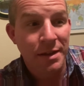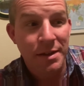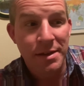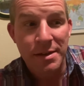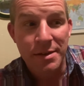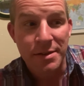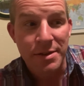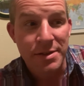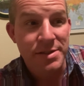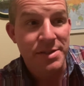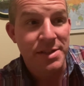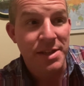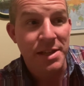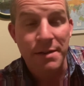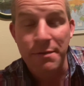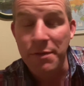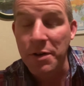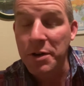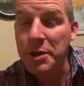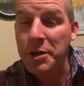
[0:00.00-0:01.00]
the sin
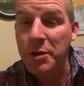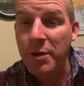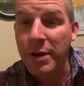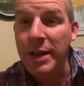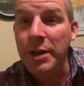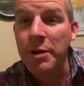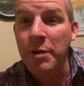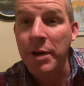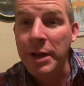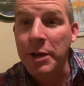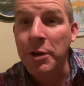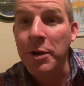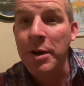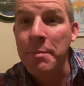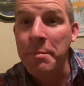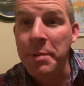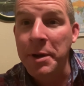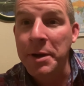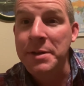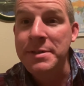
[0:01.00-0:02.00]
of our great great
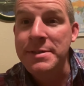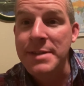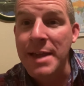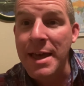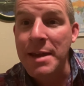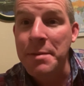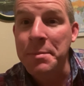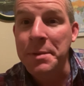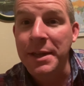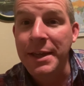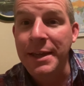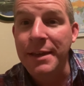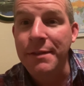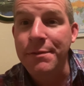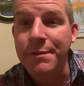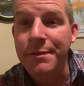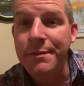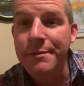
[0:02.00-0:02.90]
grandparents, Adam and Eve.